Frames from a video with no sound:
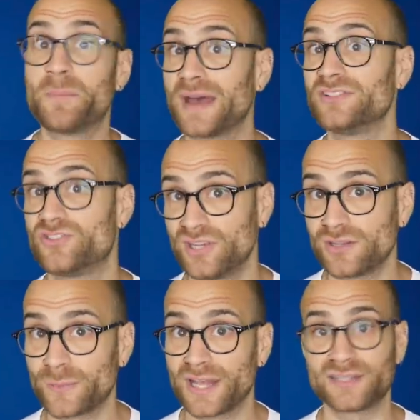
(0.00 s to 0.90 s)
Ben
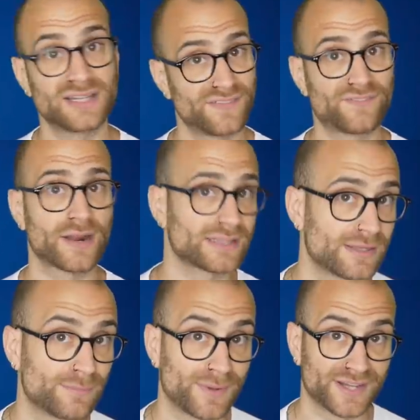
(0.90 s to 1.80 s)
Chilwell if Frank
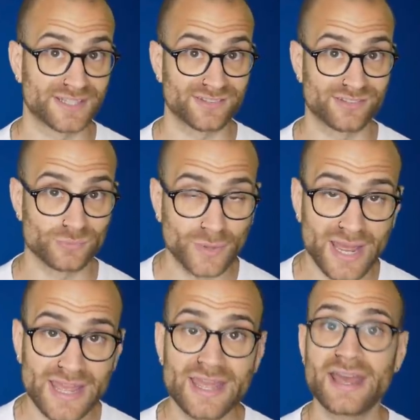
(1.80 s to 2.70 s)
Lampard gets his
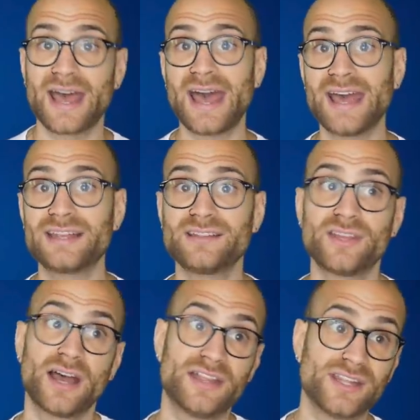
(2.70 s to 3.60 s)
way,
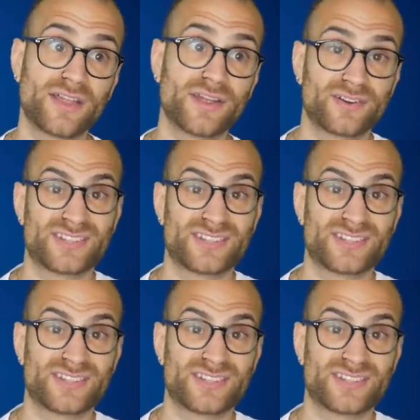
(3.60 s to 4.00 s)
and another